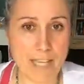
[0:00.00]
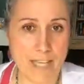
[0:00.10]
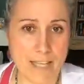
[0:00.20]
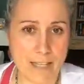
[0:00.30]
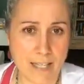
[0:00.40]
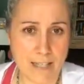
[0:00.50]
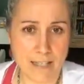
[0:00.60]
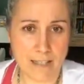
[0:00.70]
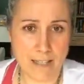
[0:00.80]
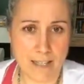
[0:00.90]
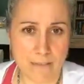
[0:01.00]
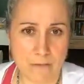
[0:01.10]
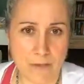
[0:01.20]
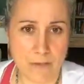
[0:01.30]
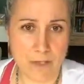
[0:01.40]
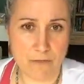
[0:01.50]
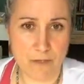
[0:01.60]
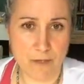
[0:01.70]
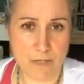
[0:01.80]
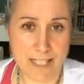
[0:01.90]
And then for those of you
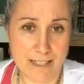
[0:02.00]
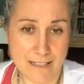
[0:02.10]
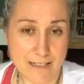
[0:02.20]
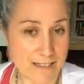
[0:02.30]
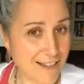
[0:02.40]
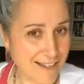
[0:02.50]
who didn't,